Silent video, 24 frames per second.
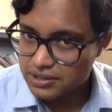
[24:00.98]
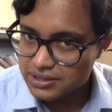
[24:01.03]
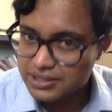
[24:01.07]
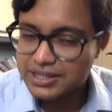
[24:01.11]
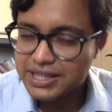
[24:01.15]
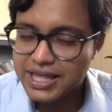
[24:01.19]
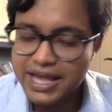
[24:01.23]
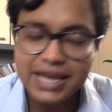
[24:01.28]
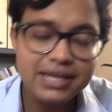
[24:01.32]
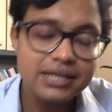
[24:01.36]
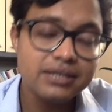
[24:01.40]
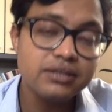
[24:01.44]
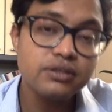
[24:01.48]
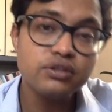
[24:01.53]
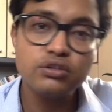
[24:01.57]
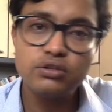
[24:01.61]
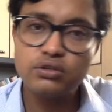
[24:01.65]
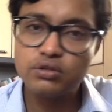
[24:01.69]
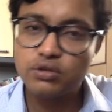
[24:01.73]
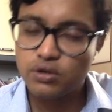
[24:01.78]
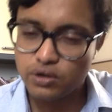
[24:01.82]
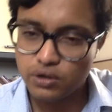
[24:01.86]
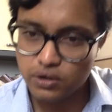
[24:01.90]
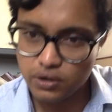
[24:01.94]
then
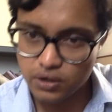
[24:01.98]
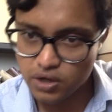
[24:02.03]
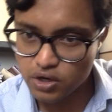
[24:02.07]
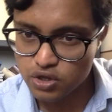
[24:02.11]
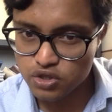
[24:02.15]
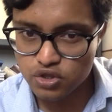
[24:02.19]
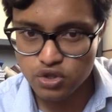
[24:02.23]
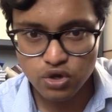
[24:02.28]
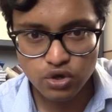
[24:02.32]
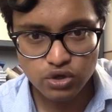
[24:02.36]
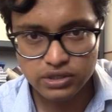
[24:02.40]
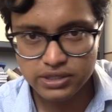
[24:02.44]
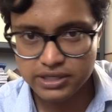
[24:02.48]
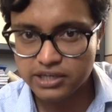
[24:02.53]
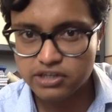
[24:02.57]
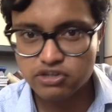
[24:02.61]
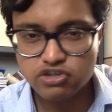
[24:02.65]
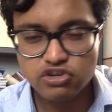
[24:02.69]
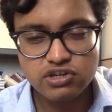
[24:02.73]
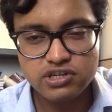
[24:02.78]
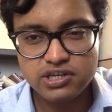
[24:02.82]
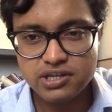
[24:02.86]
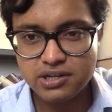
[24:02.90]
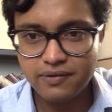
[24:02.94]
those
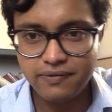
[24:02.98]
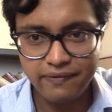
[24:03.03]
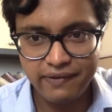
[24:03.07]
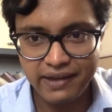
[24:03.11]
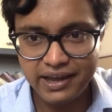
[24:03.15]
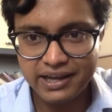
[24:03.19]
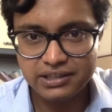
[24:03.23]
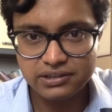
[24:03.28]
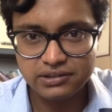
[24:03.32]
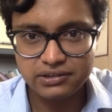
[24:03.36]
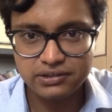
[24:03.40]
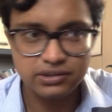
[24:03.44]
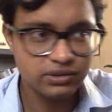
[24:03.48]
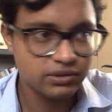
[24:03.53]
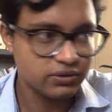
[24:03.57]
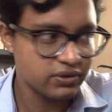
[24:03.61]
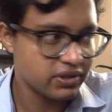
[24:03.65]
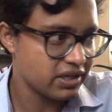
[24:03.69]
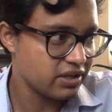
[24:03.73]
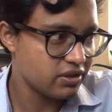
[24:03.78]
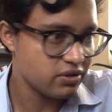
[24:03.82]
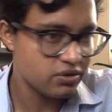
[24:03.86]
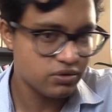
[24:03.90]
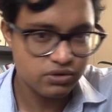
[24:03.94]
external factors,
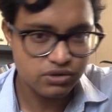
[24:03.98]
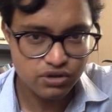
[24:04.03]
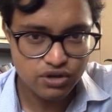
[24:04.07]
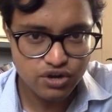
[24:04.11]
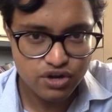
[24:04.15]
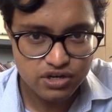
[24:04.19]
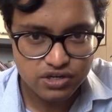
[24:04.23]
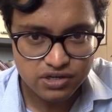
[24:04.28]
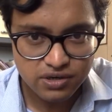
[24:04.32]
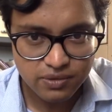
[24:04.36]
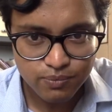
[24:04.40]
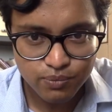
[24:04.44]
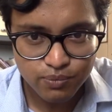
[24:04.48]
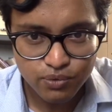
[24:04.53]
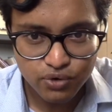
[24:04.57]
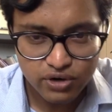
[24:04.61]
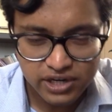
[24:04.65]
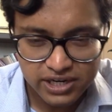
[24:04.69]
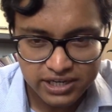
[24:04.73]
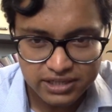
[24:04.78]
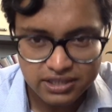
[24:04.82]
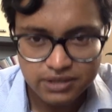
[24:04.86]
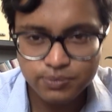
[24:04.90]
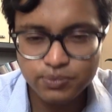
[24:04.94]
okay, those contemporary
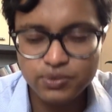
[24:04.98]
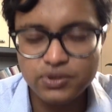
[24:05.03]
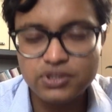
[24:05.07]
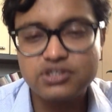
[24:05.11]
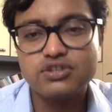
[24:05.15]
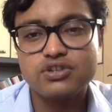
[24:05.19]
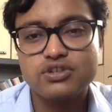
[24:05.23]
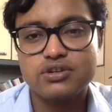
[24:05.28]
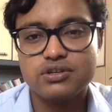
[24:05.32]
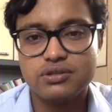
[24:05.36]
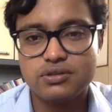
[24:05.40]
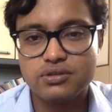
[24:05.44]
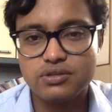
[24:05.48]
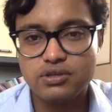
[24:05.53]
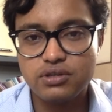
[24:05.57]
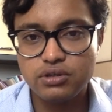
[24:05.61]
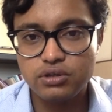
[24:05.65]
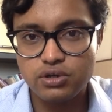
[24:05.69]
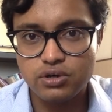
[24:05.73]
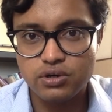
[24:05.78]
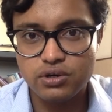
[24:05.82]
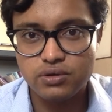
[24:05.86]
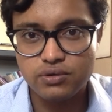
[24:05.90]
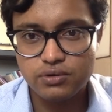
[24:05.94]
exposure,
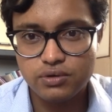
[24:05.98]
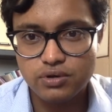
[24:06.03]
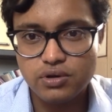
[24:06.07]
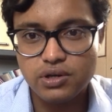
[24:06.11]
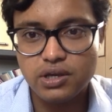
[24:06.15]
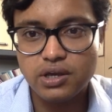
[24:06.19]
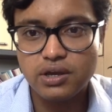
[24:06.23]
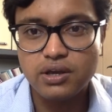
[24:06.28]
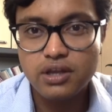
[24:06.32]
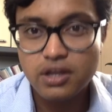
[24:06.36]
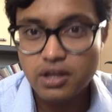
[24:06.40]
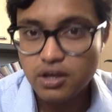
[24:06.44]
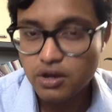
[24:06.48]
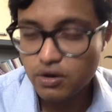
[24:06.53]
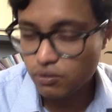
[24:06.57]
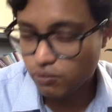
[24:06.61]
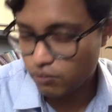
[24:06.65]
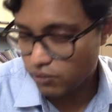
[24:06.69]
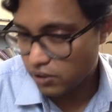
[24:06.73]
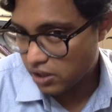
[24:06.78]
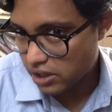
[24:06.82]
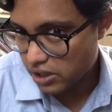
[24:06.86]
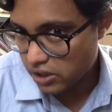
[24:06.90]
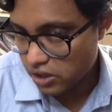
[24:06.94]
okay,
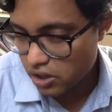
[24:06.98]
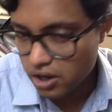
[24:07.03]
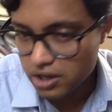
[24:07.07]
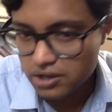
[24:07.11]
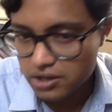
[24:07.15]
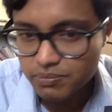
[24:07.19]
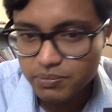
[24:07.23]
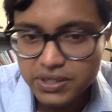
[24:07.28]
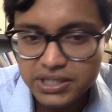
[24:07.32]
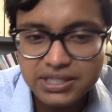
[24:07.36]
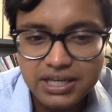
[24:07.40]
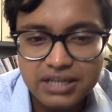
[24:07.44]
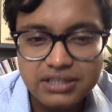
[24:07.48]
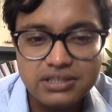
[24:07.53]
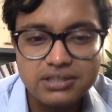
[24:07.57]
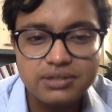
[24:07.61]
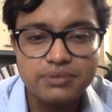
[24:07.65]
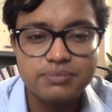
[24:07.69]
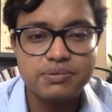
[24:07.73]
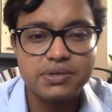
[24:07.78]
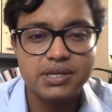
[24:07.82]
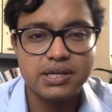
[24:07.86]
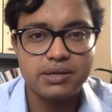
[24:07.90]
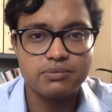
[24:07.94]
will not be
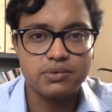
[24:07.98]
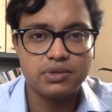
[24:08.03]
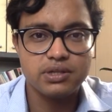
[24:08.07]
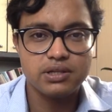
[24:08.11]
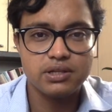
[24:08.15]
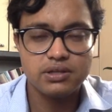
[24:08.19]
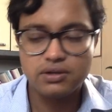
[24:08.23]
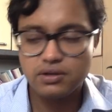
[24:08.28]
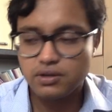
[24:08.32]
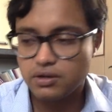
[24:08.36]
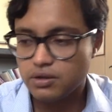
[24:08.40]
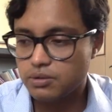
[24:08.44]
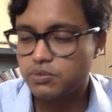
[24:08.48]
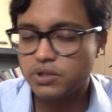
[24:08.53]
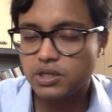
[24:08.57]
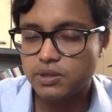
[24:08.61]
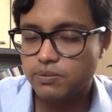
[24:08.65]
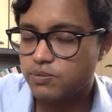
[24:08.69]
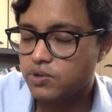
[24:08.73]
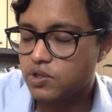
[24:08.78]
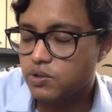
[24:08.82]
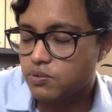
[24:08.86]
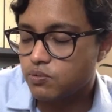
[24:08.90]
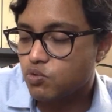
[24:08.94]
justifiable. If
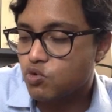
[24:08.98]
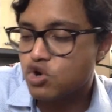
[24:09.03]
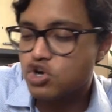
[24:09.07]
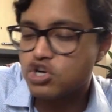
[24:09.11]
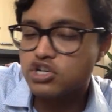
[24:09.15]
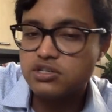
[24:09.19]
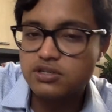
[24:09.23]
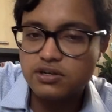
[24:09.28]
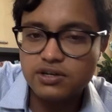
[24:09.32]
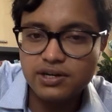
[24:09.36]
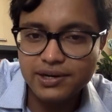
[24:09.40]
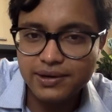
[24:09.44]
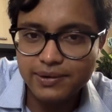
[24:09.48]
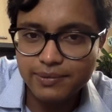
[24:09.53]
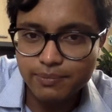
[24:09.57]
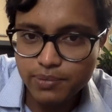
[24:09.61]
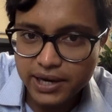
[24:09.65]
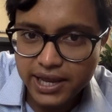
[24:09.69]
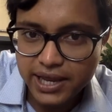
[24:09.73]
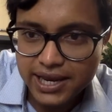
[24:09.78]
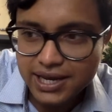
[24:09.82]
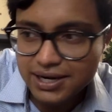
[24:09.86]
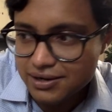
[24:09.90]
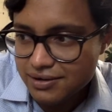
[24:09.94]
the words are
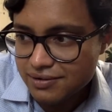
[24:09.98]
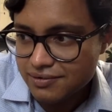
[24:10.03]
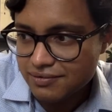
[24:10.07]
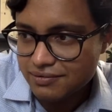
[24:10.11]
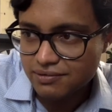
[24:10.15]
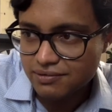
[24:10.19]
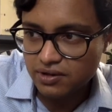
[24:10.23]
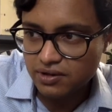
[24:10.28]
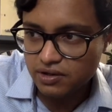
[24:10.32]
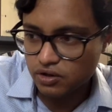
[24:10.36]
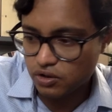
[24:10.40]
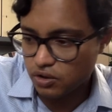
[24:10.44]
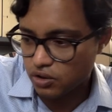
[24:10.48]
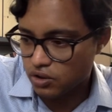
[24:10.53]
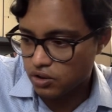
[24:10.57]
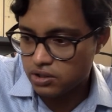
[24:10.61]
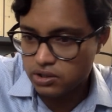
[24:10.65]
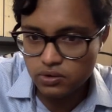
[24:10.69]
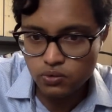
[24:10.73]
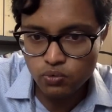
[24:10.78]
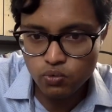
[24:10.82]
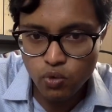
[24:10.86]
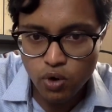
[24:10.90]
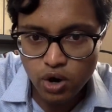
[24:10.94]
plain,
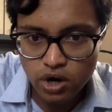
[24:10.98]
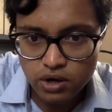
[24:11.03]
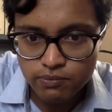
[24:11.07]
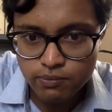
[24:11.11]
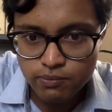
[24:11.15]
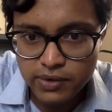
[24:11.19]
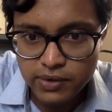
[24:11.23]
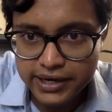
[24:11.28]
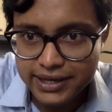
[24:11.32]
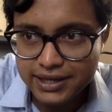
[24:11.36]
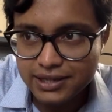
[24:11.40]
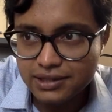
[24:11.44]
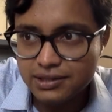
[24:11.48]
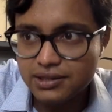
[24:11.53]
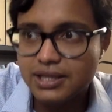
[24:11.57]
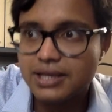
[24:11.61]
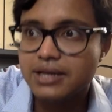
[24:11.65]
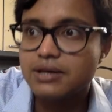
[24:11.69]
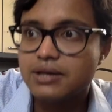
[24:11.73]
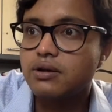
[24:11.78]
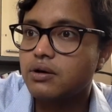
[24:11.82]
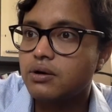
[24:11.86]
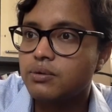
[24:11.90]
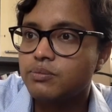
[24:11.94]
only one meaning,
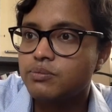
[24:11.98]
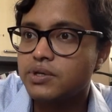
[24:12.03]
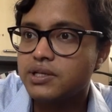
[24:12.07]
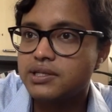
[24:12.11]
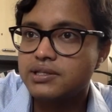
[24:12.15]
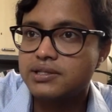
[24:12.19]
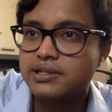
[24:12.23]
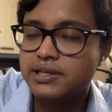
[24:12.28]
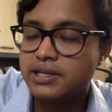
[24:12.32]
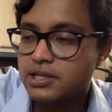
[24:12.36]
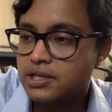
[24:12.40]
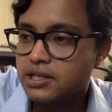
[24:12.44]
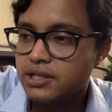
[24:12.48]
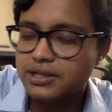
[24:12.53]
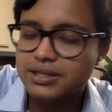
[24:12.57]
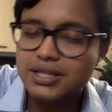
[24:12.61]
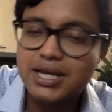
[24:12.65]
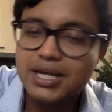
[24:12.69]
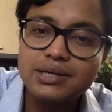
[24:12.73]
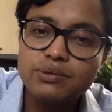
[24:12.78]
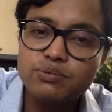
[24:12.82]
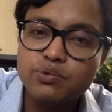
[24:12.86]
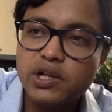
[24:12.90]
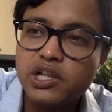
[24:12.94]
then obviously
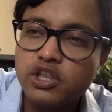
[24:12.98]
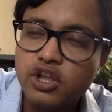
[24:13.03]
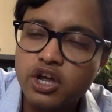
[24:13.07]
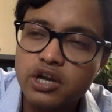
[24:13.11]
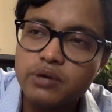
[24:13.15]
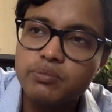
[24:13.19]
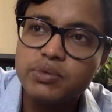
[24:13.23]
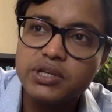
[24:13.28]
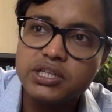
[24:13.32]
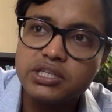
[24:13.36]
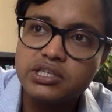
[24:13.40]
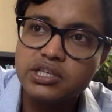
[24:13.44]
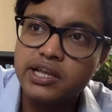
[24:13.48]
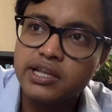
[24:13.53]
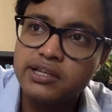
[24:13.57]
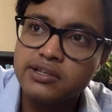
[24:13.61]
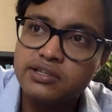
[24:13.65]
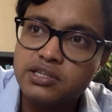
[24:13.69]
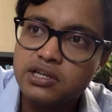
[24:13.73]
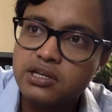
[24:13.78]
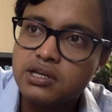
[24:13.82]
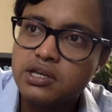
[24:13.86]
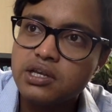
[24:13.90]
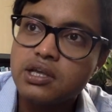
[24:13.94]
that will not be
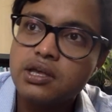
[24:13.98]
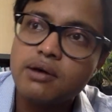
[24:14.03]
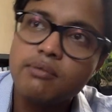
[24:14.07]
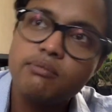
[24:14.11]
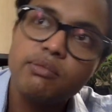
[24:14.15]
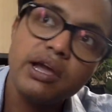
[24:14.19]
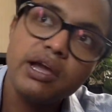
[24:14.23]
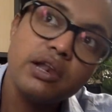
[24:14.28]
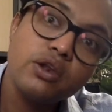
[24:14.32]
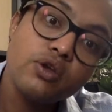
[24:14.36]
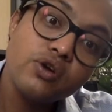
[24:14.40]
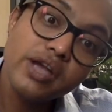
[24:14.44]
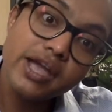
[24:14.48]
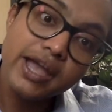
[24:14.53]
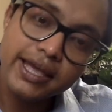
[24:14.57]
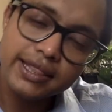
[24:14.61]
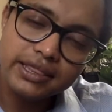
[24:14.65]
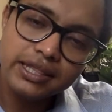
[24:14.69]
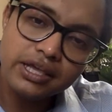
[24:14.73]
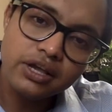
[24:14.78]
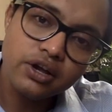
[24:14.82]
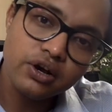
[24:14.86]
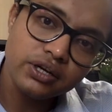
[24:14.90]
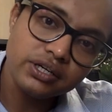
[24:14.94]
changed by looking at
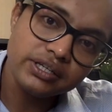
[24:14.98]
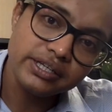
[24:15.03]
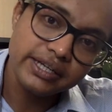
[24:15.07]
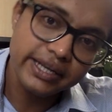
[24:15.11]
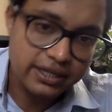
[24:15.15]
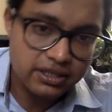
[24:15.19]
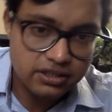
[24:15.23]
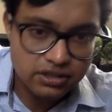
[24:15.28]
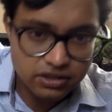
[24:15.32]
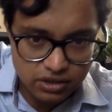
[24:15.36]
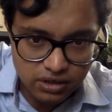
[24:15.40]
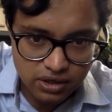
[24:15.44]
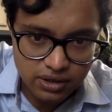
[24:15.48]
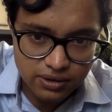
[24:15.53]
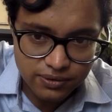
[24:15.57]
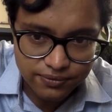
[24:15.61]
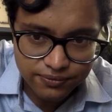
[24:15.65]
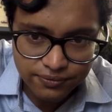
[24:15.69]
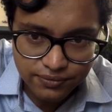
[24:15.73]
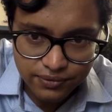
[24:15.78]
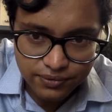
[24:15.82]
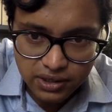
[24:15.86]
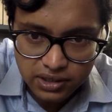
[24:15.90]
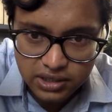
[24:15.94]
the context of
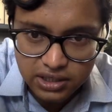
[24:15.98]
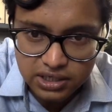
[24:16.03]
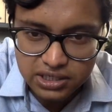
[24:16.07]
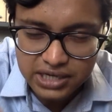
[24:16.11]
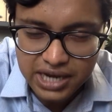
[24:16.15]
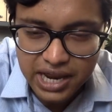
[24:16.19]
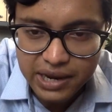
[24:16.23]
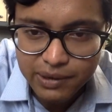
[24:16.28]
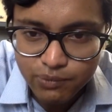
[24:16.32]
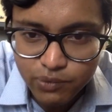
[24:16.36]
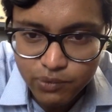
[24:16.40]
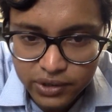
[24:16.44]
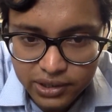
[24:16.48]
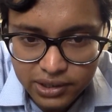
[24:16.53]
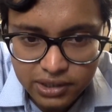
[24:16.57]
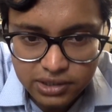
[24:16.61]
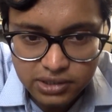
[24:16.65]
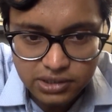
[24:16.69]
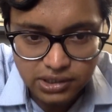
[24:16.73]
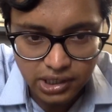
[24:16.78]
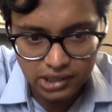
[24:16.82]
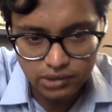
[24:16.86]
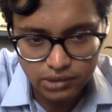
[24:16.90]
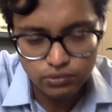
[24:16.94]
the time when the
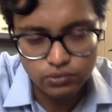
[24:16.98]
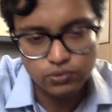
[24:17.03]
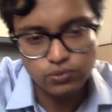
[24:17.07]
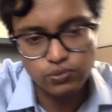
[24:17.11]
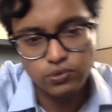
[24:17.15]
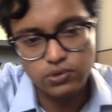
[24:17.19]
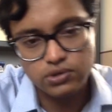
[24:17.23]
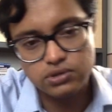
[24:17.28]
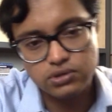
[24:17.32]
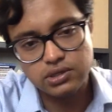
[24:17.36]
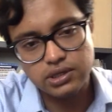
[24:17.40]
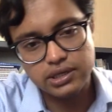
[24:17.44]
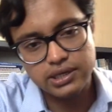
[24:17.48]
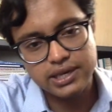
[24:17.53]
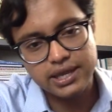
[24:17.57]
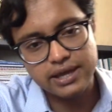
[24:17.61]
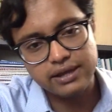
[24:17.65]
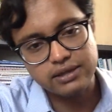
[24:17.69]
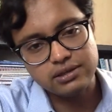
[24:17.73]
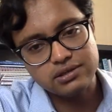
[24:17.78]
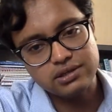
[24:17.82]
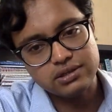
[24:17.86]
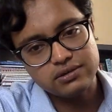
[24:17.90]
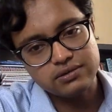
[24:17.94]
statute was
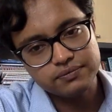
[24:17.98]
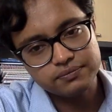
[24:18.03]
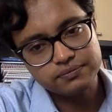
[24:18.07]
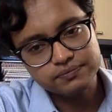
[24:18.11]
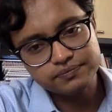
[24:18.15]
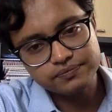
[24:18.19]
enacted.